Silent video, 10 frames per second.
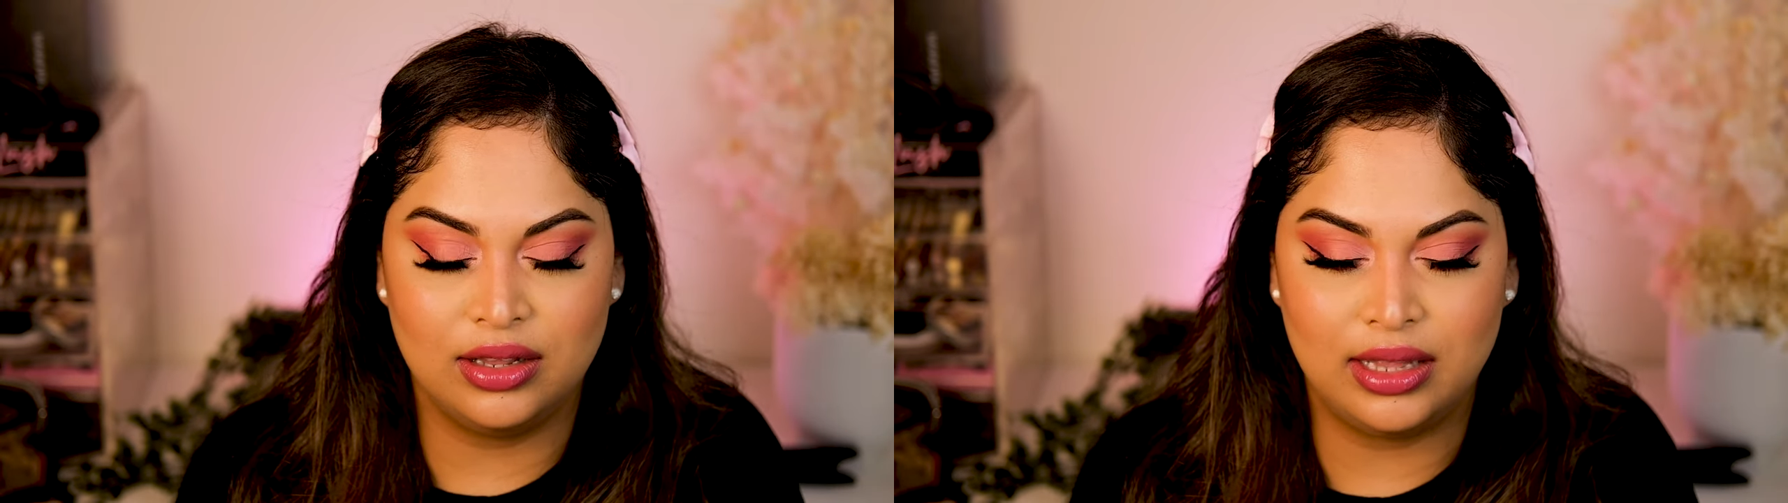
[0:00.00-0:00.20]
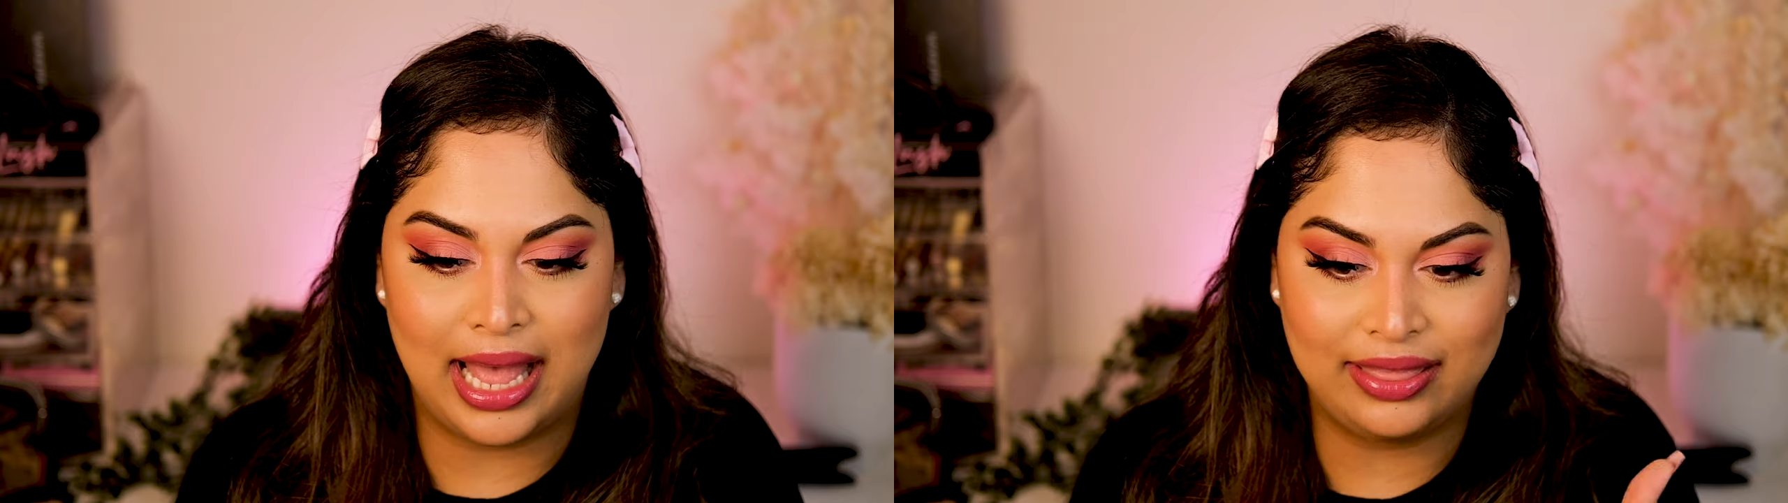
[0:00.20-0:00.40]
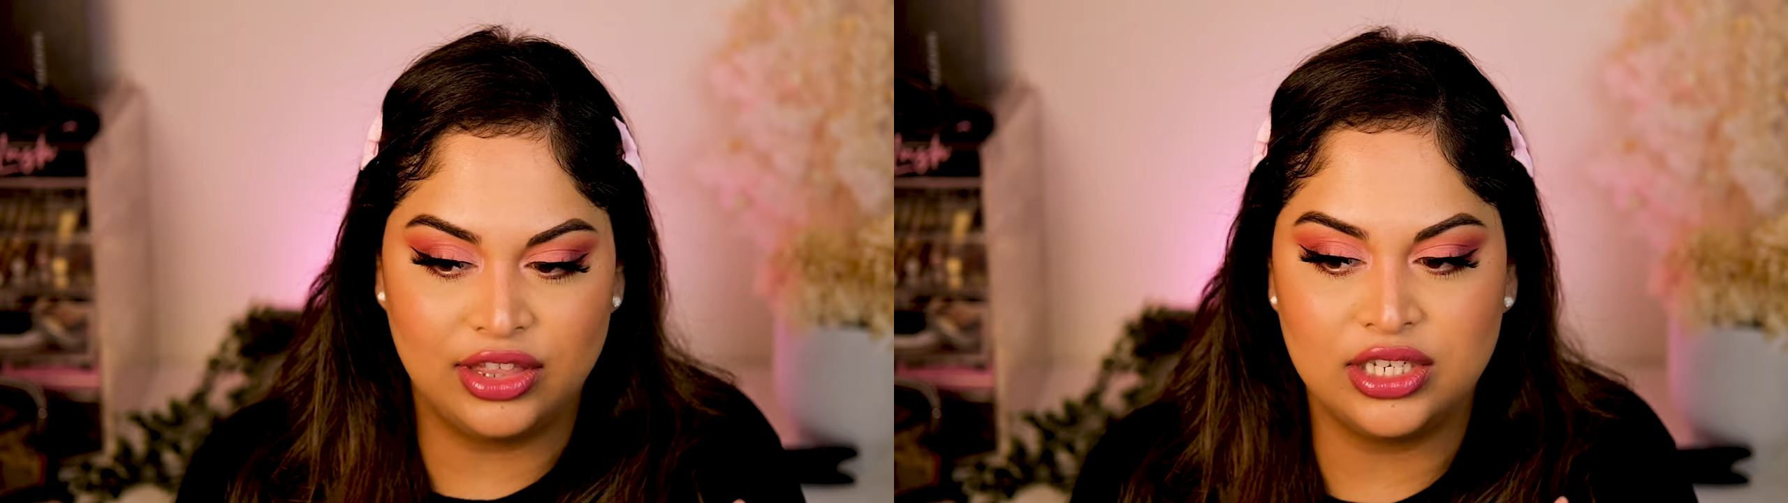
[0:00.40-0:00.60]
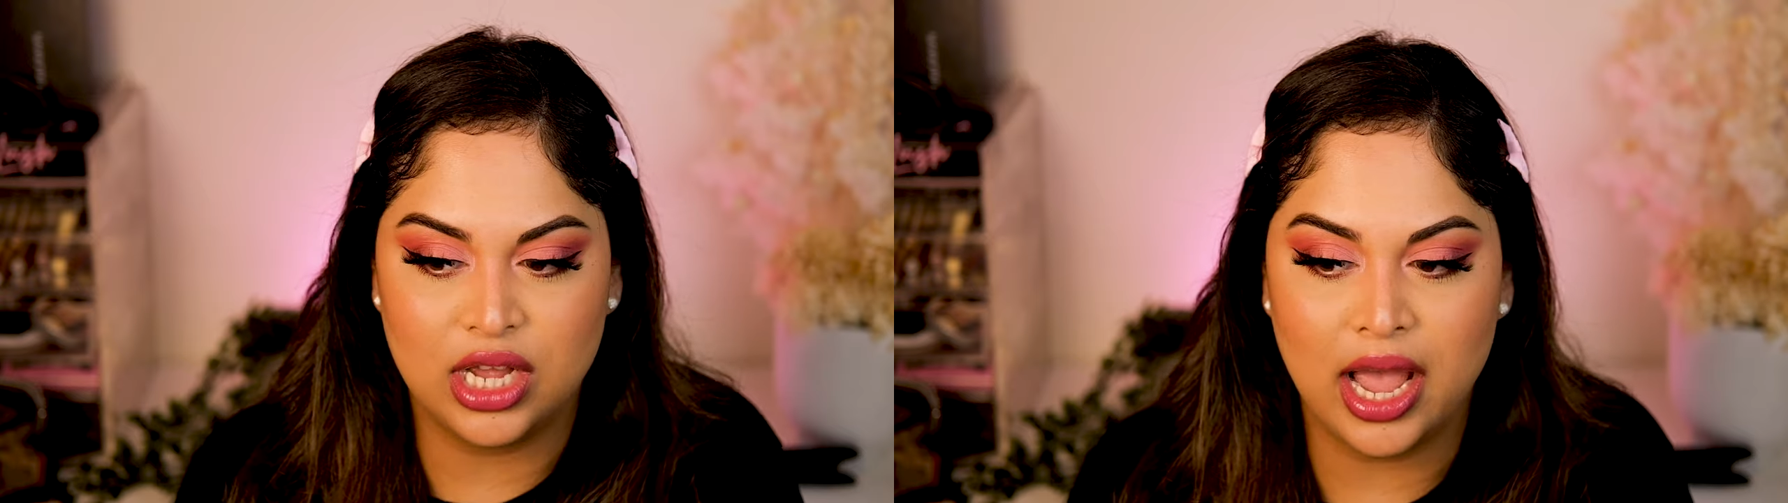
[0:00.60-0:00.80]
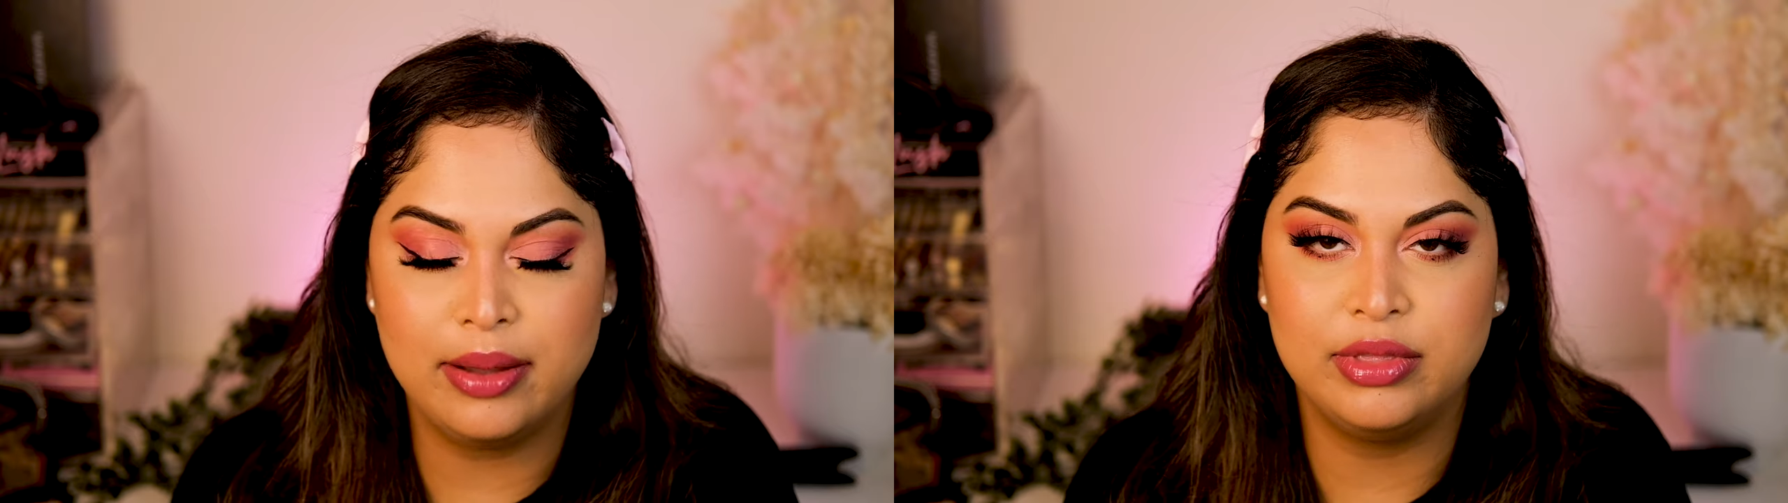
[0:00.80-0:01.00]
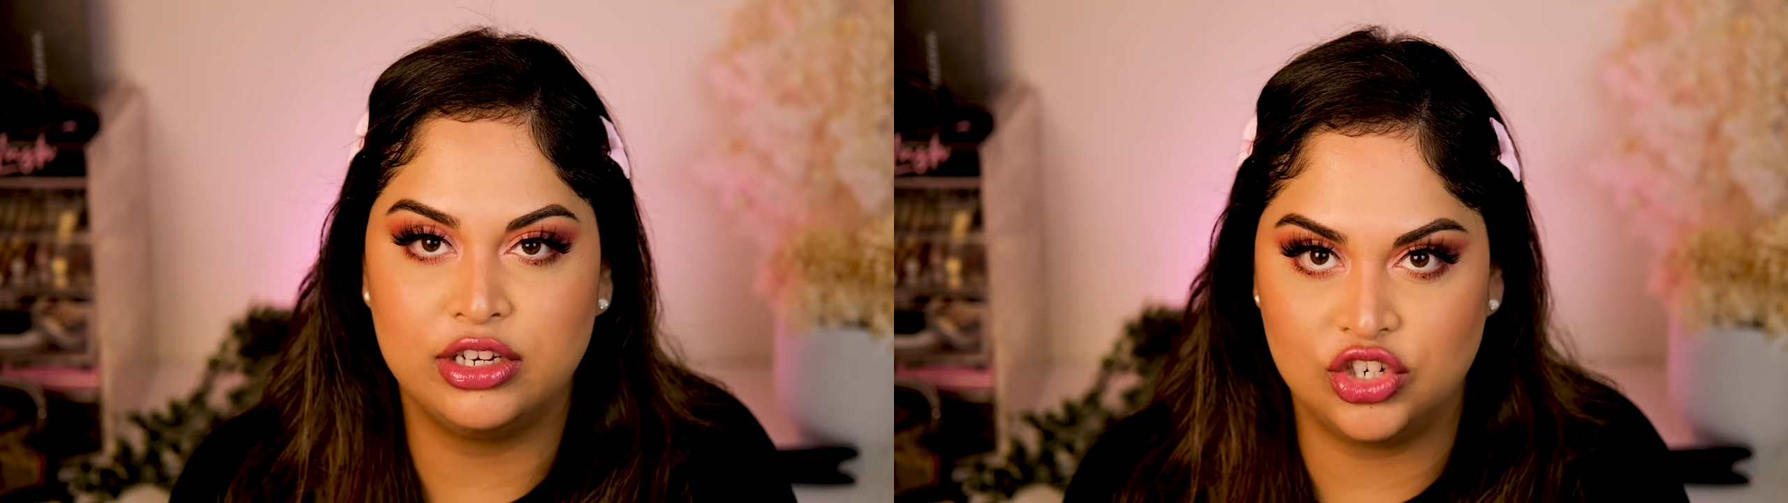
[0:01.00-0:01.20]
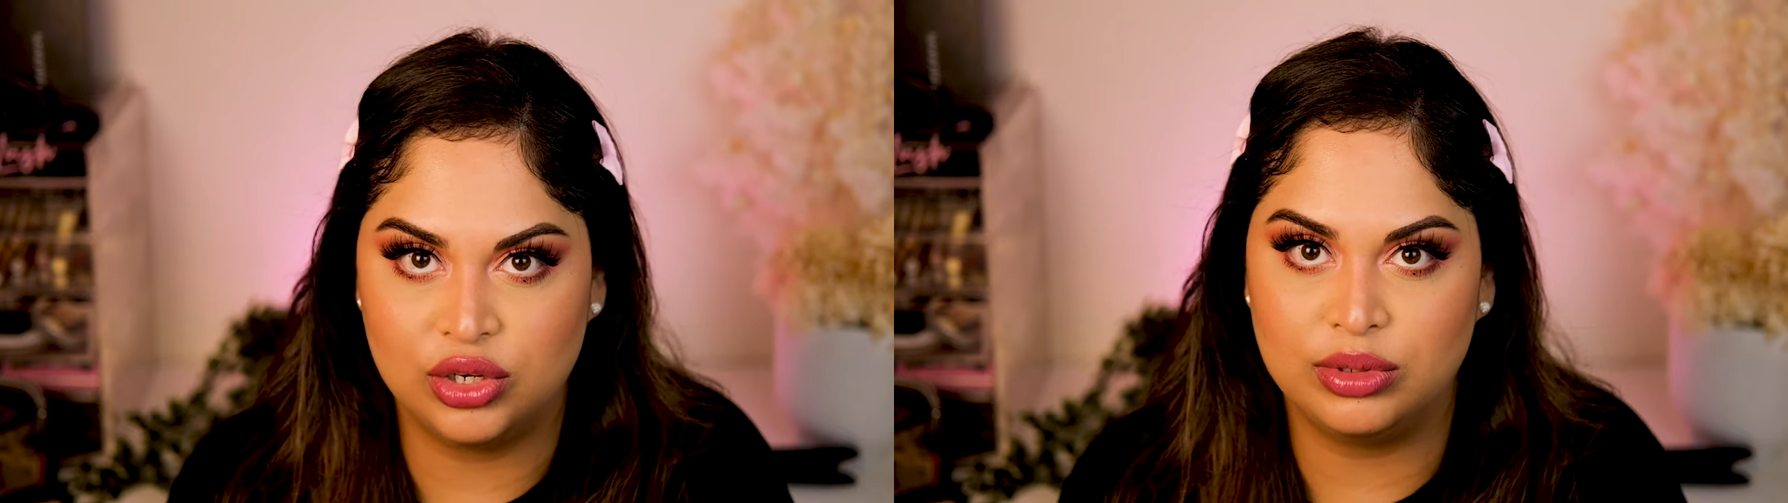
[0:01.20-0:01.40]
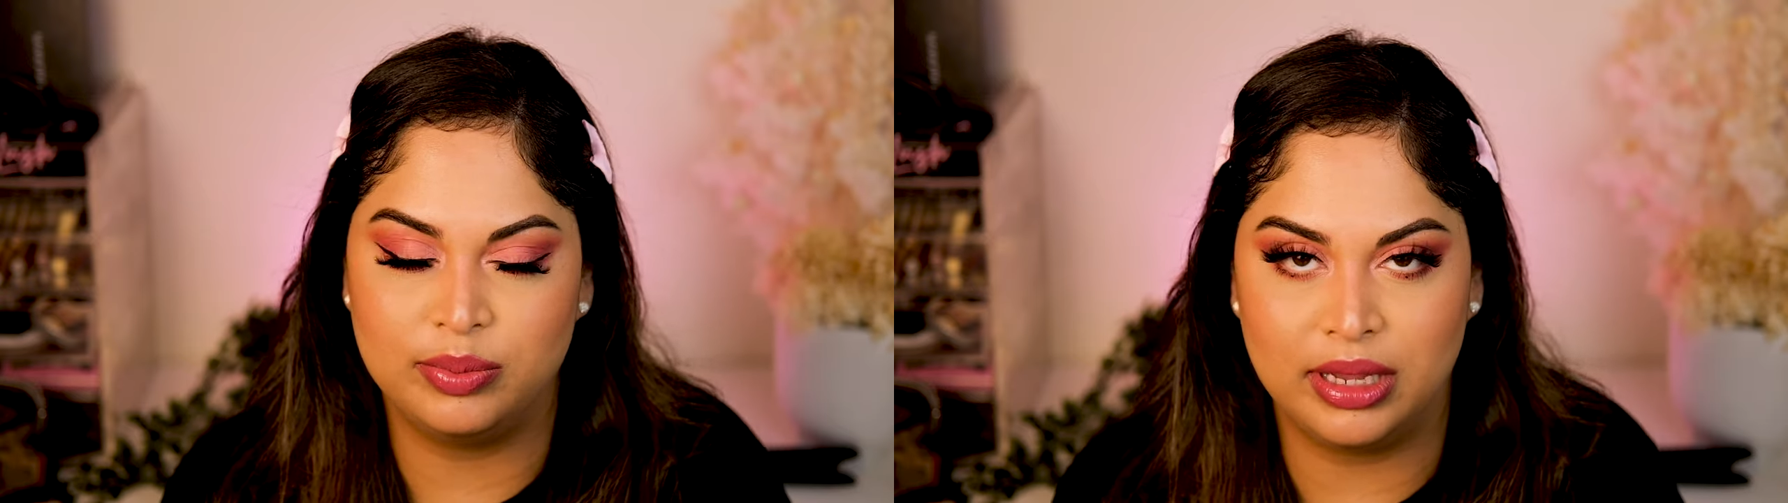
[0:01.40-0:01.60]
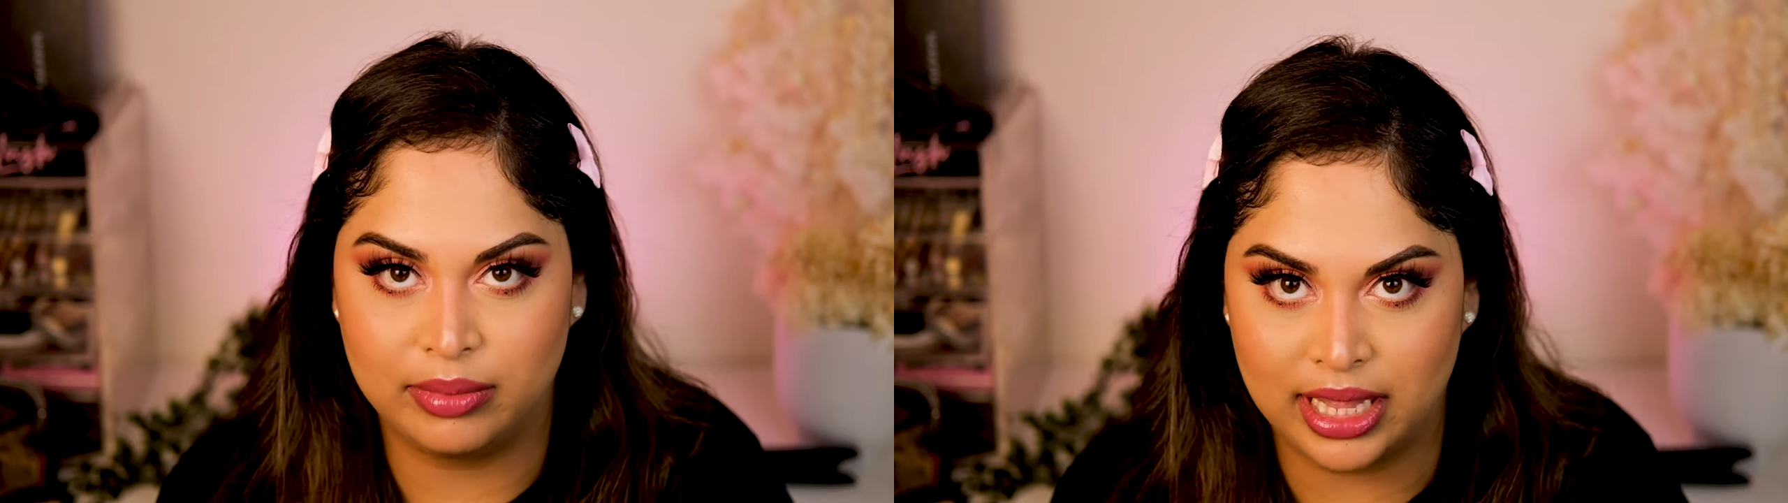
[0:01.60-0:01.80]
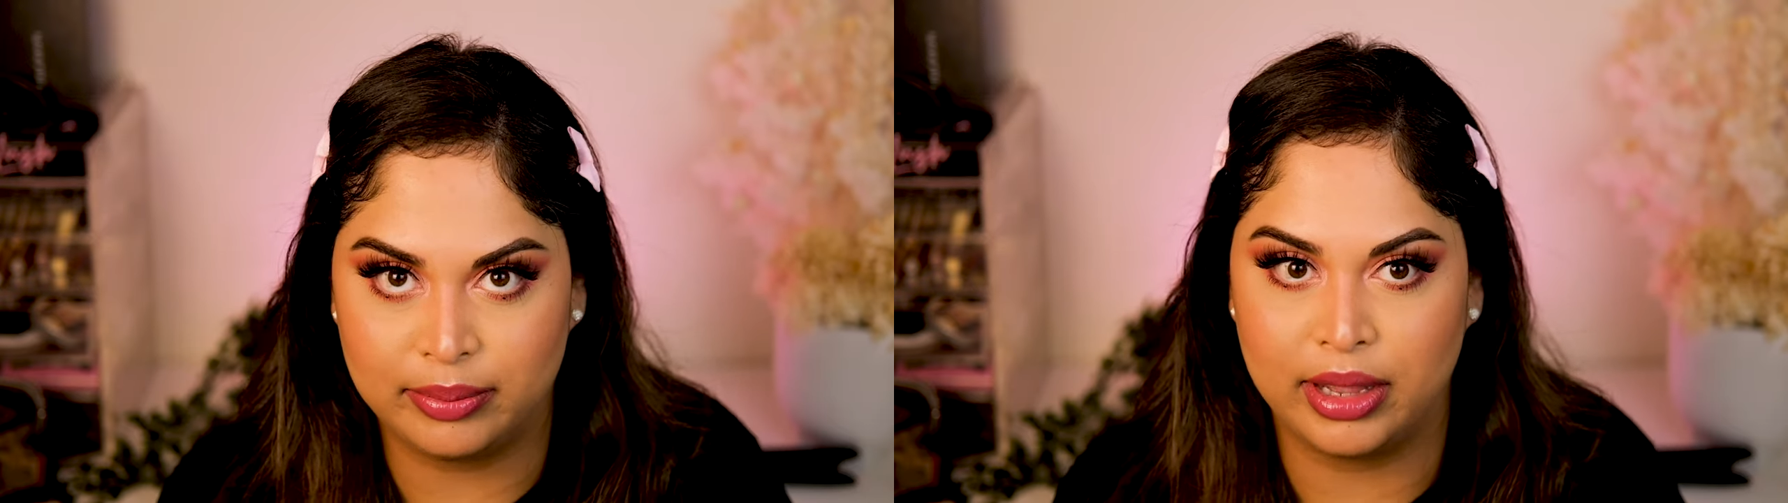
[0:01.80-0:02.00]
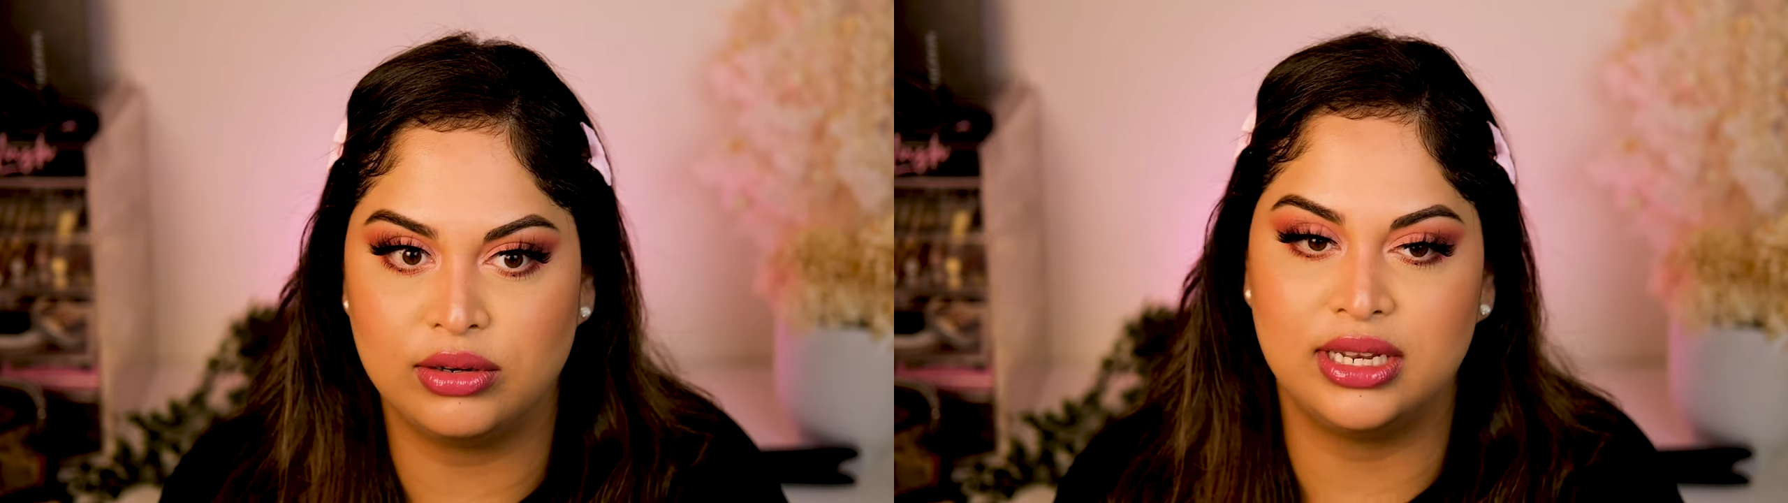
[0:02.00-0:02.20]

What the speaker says: at the time that she was being blackmailed